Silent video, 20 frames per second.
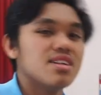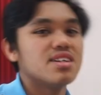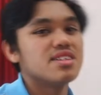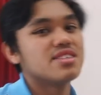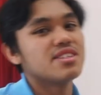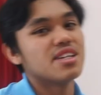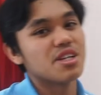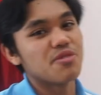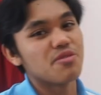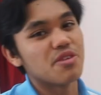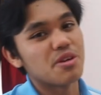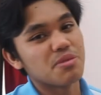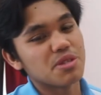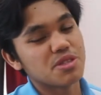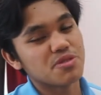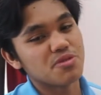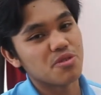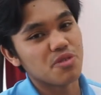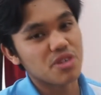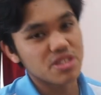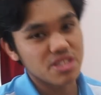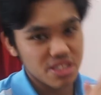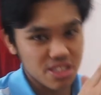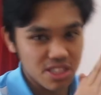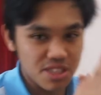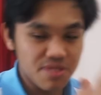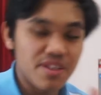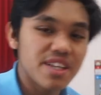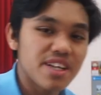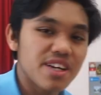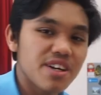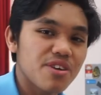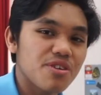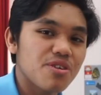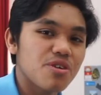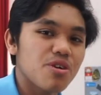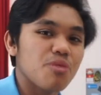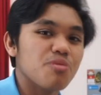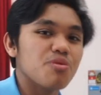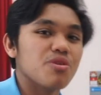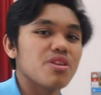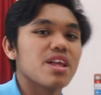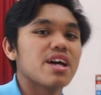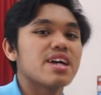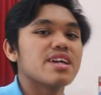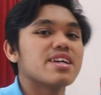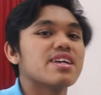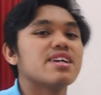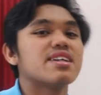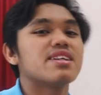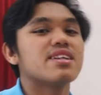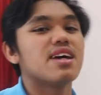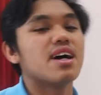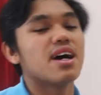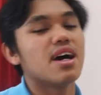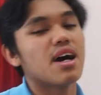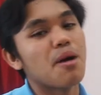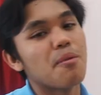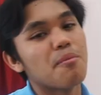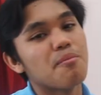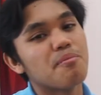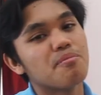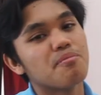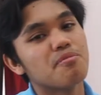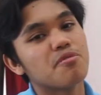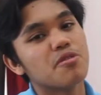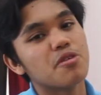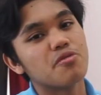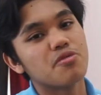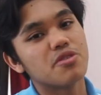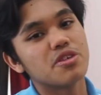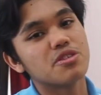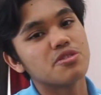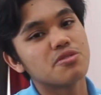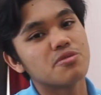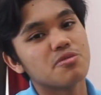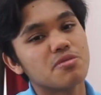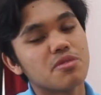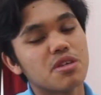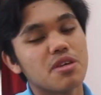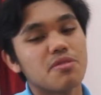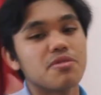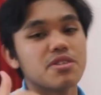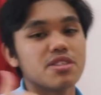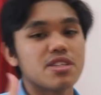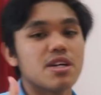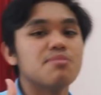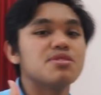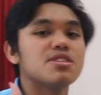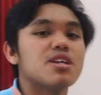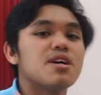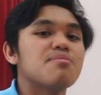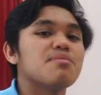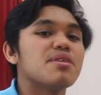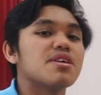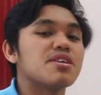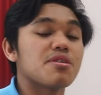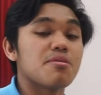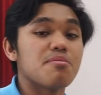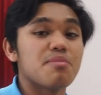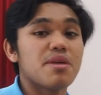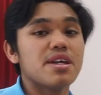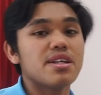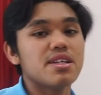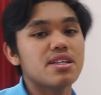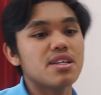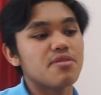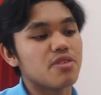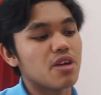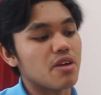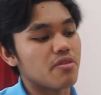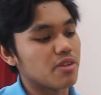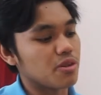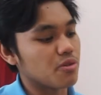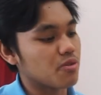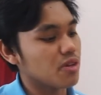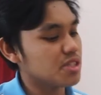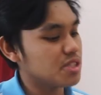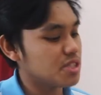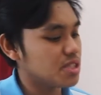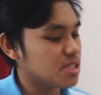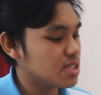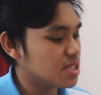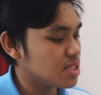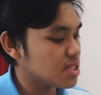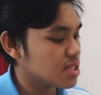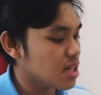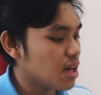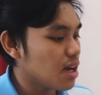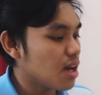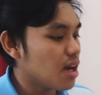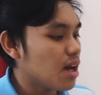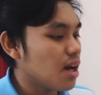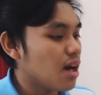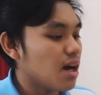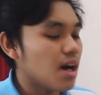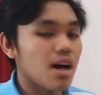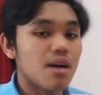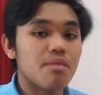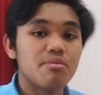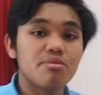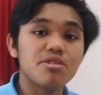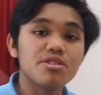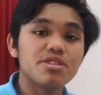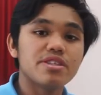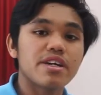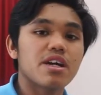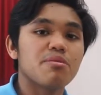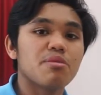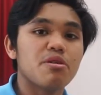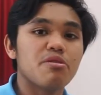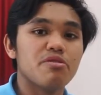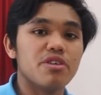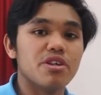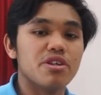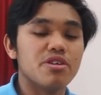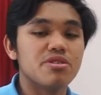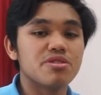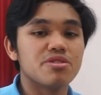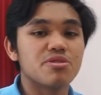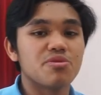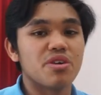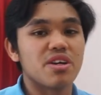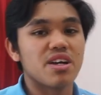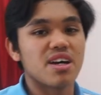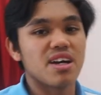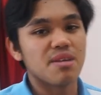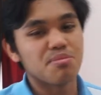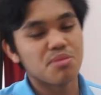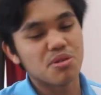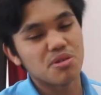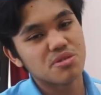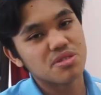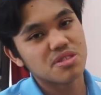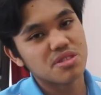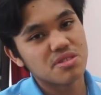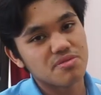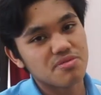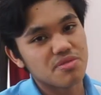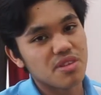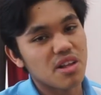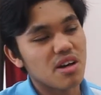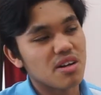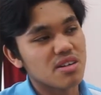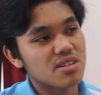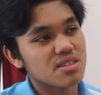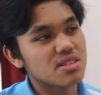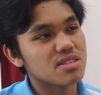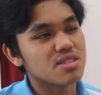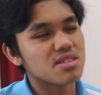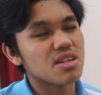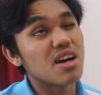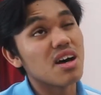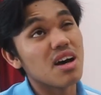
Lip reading: Thank you very much for watching this video. Hope you like it. Feel free to give a thumbs up and comment if you have any questions. Do check out my videos where I post vlogs,